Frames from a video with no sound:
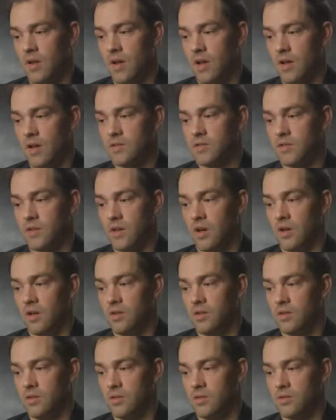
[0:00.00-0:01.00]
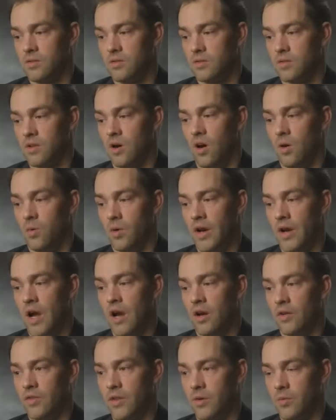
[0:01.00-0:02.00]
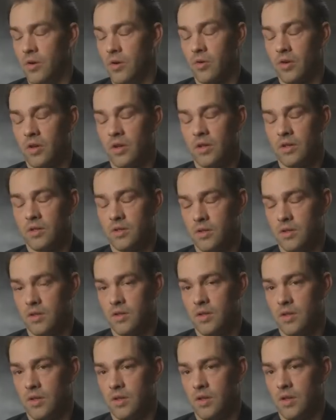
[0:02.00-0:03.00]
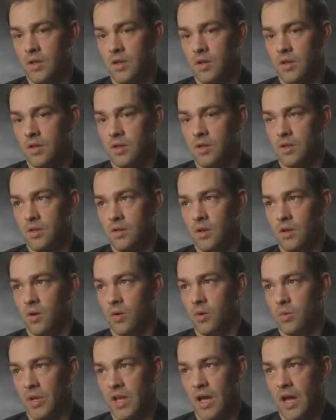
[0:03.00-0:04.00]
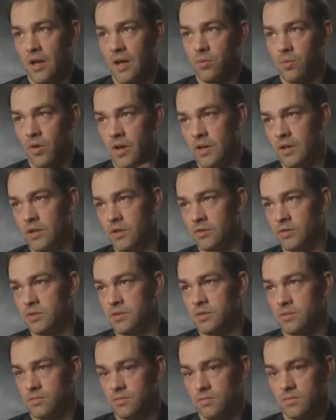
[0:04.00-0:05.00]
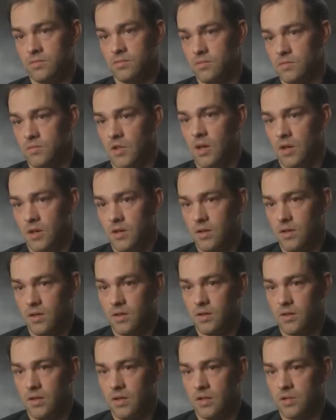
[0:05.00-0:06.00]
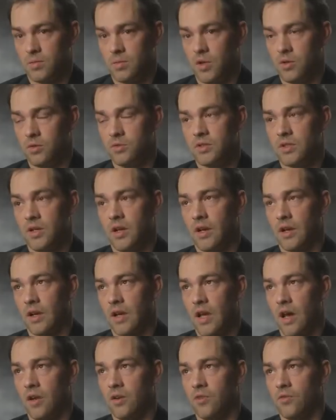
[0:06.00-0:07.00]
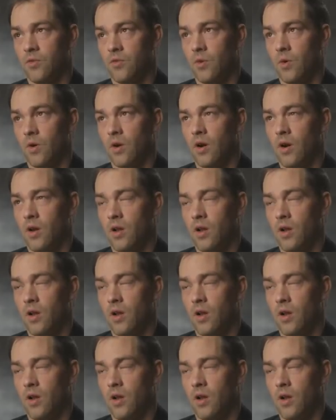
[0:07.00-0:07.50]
So the call went out that we were gonna, knowing we had radios exposed and unaccounted for,